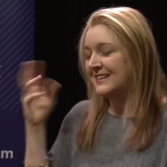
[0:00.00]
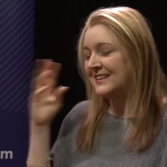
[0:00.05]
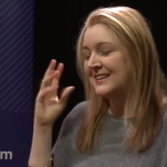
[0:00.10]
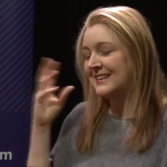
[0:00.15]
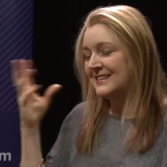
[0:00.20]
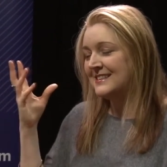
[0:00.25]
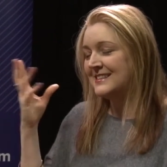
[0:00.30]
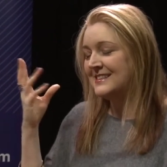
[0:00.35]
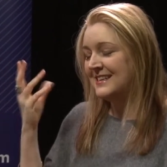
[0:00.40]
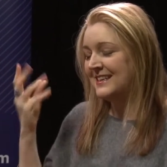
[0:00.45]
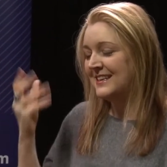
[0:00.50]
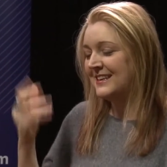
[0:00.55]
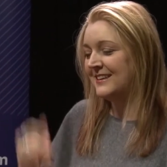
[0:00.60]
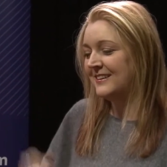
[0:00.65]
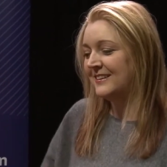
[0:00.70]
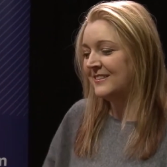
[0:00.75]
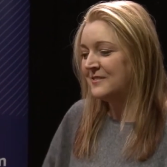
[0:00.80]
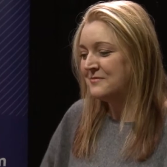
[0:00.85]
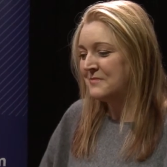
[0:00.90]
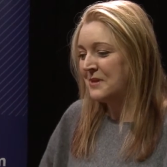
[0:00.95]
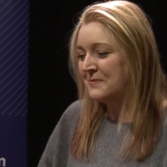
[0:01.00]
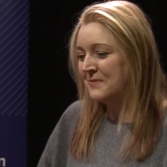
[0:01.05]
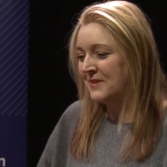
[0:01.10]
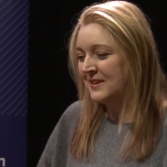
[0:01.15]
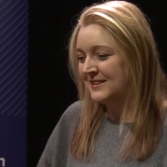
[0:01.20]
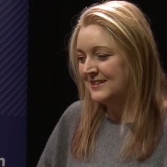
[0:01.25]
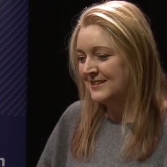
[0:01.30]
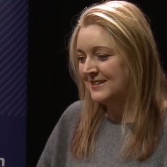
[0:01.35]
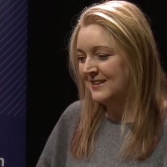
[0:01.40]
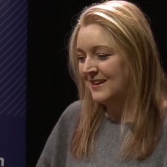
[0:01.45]
I can see her in my
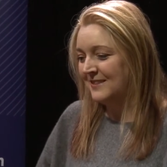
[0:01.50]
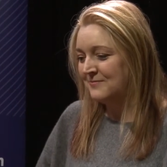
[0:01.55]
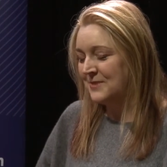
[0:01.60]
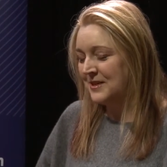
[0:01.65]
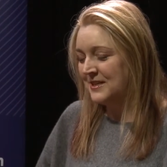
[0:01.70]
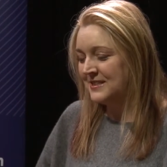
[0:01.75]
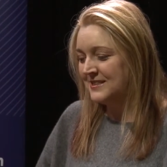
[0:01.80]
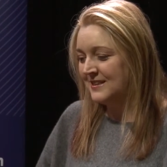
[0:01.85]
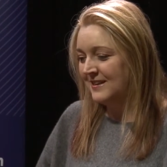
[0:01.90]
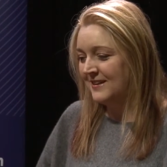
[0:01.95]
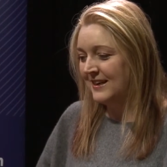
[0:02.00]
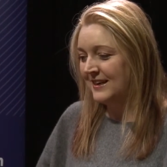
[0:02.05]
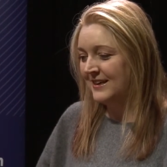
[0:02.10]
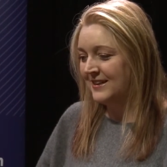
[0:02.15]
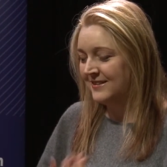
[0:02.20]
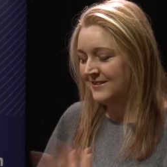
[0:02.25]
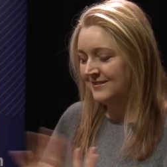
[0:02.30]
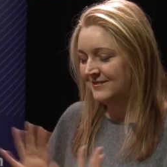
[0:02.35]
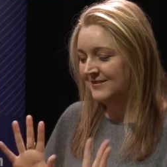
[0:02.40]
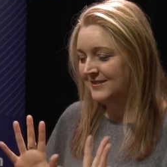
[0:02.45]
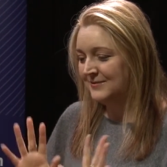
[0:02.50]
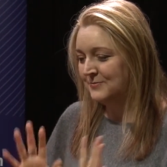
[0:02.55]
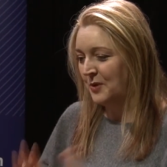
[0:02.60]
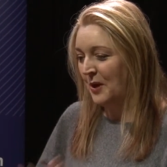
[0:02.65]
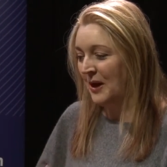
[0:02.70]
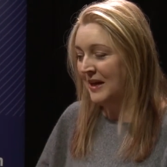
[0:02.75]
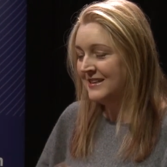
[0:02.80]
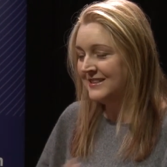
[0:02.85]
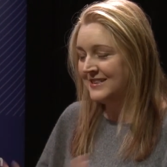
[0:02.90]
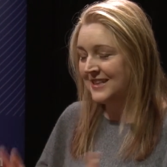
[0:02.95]
mind, mind's eye in
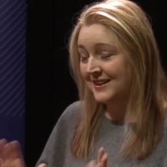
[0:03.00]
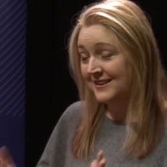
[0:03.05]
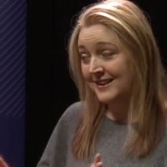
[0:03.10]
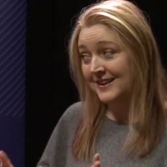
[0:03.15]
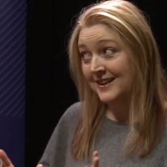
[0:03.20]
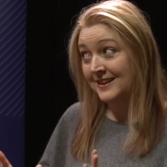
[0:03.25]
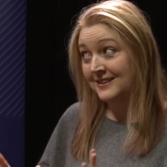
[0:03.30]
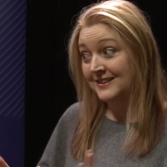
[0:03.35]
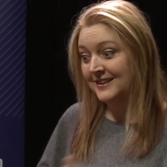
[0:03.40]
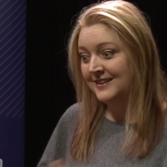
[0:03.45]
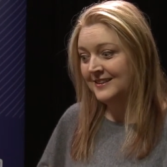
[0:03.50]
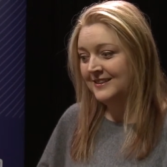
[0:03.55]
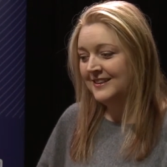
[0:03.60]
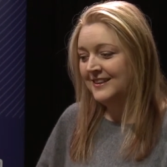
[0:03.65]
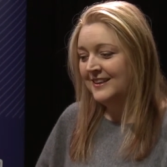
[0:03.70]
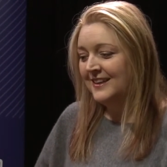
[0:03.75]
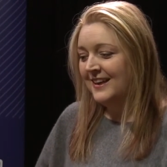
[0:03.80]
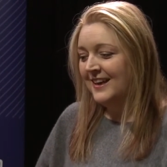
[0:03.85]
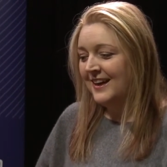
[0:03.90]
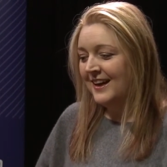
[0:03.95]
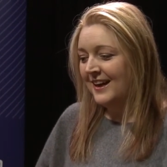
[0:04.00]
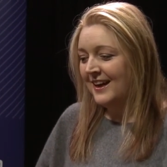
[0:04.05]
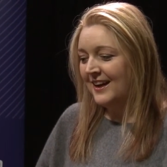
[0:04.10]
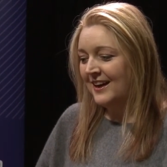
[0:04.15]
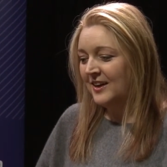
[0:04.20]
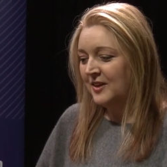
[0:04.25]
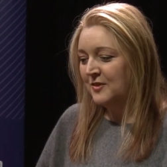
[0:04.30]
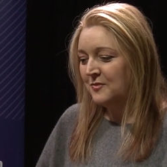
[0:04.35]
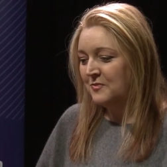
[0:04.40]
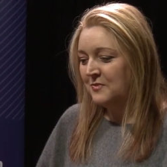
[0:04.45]
bright Technicolor,
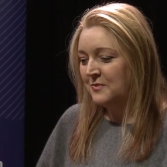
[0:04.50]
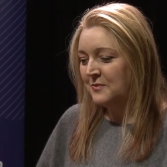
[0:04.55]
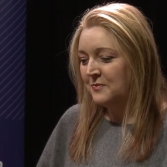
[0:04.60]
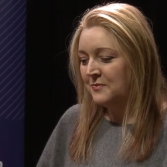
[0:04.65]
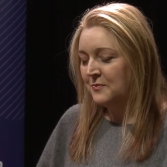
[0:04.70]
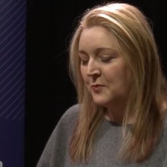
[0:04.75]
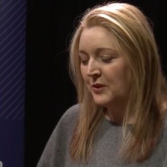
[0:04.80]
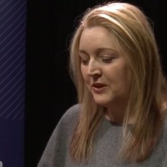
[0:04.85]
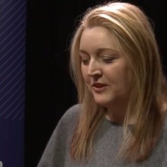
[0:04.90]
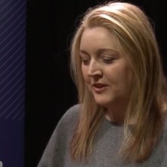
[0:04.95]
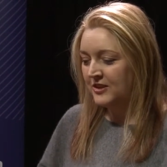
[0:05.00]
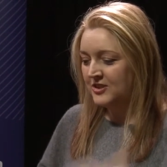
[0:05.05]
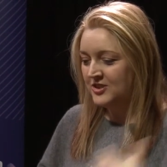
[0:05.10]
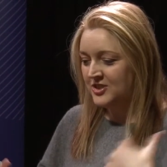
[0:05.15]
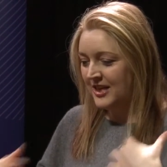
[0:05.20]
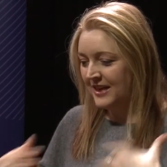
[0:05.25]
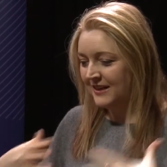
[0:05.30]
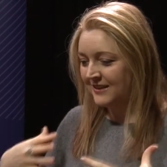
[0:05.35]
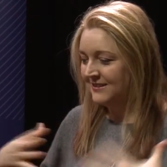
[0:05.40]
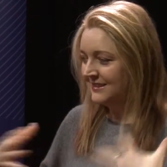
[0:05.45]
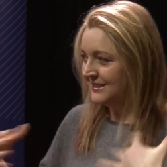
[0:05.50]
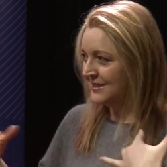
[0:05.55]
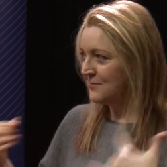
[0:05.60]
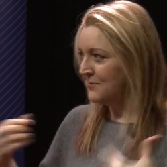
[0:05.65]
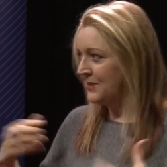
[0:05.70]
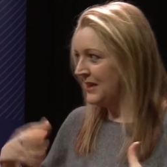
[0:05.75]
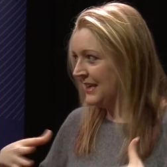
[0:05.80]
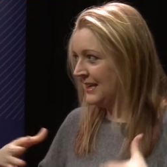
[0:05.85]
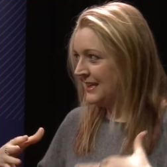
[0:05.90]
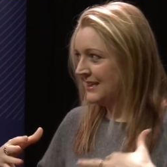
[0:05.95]
um, with her jangling
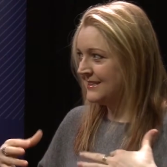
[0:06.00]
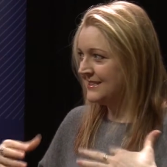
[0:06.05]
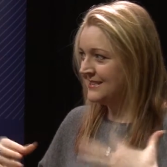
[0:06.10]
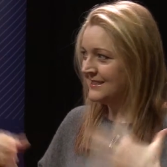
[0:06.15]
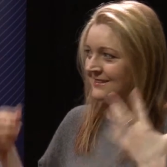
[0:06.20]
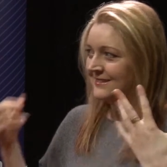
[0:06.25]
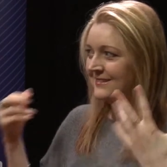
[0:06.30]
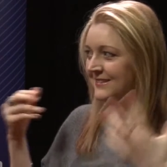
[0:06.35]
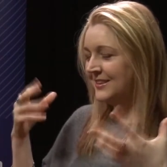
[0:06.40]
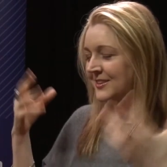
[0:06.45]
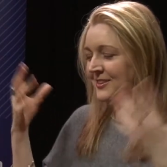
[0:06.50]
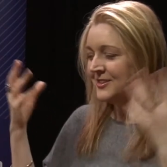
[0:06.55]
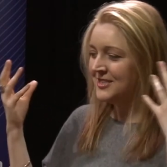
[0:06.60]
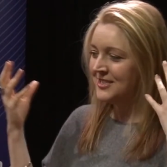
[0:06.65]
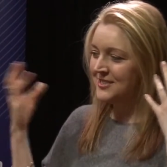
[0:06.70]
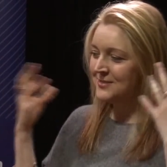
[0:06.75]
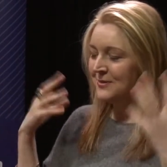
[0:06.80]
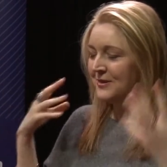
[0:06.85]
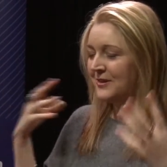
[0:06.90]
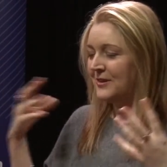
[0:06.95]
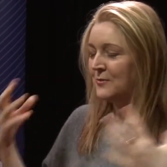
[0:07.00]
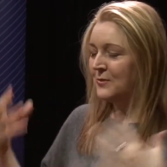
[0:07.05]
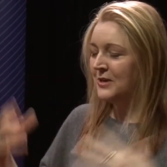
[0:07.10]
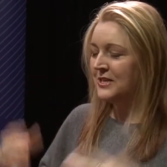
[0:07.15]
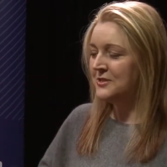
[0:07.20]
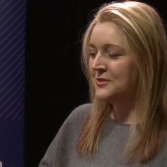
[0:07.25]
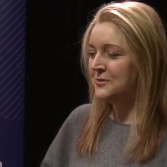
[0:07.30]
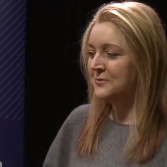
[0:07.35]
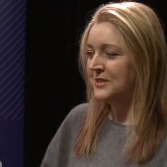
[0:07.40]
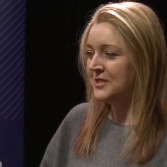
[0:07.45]
beads, and you know she's wearing
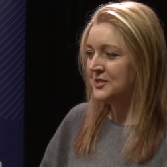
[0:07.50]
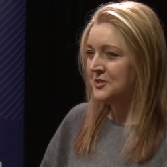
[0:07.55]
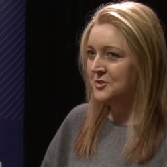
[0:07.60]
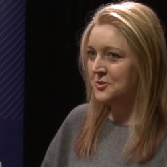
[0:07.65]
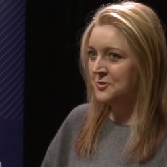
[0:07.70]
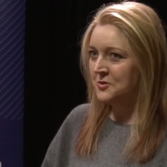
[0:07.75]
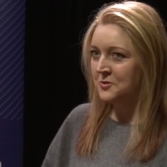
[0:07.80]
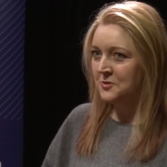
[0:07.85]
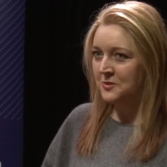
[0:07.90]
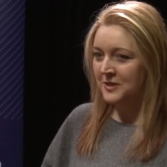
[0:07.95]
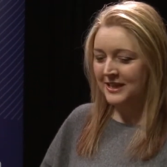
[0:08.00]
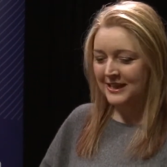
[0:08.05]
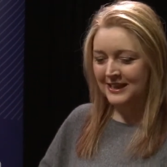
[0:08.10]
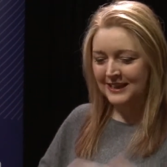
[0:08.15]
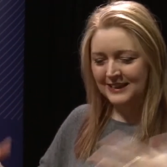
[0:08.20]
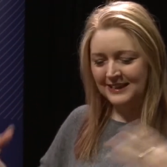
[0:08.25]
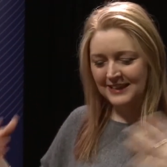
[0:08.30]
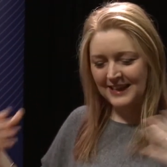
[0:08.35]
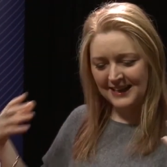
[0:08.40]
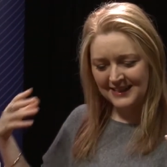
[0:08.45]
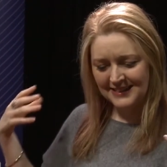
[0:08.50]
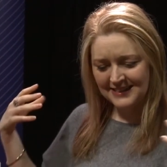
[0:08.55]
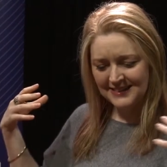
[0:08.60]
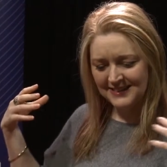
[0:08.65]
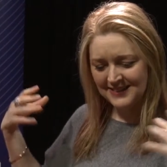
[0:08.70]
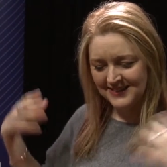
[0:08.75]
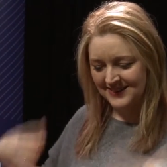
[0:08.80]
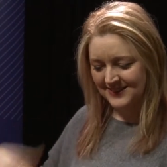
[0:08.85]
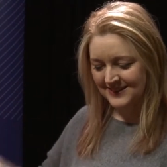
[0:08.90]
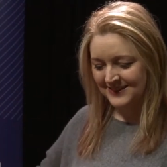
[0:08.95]
way too much jewelry and
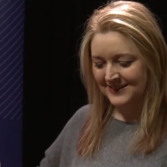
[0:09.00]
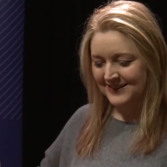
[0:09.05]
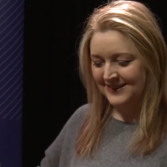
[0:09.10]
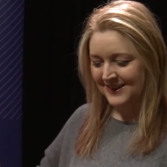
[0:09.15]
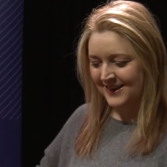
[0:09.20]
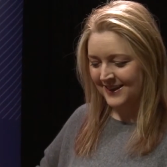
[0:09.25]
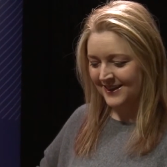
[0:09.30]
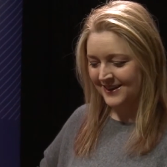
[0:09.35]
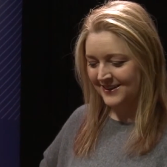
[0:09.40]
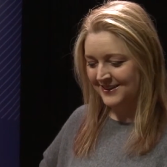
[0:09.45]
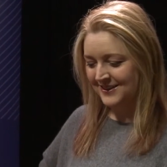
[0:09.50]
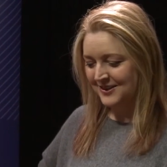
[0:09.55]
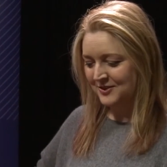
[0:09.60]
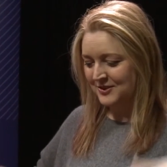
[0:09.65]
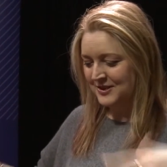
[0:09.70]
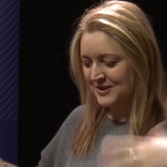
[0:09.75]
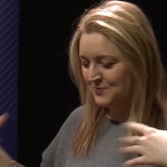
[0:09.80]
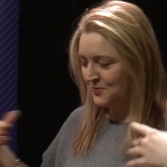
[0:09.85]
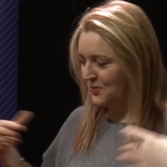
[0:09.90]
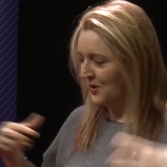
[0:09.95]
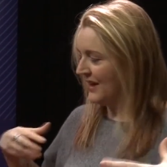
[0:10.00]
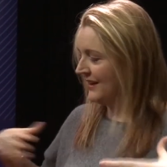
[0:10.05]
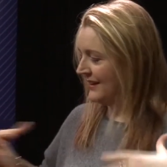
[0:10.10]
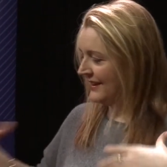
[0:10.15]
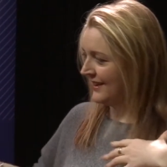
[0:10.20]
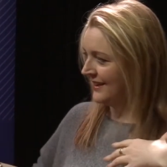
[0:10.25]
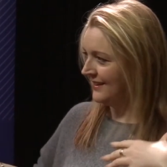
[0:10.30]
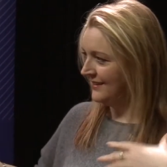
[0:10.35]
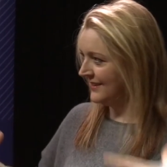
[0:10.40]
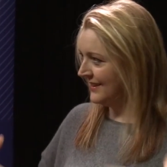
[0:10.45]
has uh, you know these
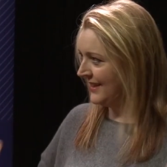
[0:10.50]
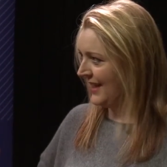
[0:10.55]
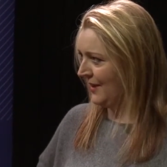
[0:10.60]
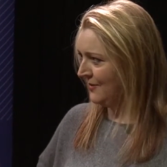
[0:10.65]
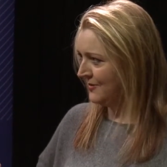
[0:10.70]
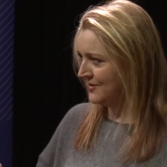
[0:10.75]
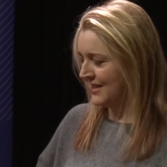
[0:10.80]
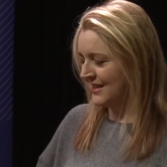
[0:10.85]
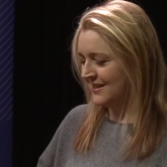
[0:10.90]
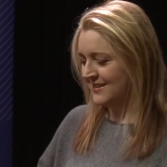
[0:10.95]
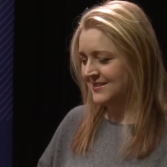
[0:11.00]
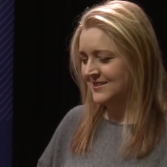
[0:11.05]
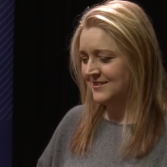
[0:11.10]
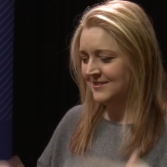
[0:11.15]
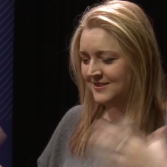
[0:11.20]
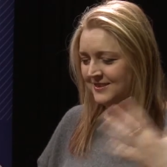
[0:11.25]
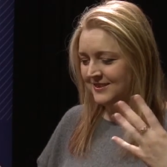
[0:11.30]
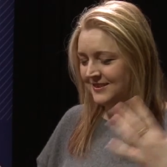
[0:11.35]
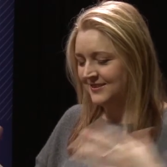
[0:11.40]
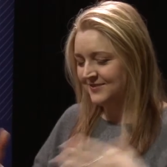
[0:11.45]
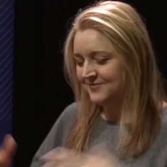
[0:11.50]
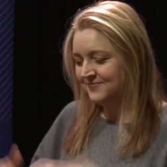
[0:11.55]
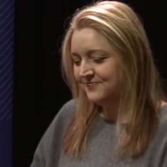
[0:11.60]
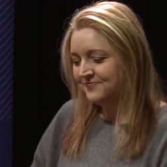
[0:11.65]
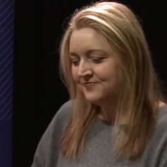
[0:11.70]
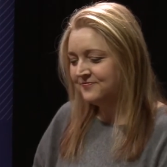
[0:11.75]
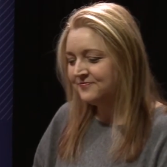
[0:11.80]
brightly coloured caftans on, and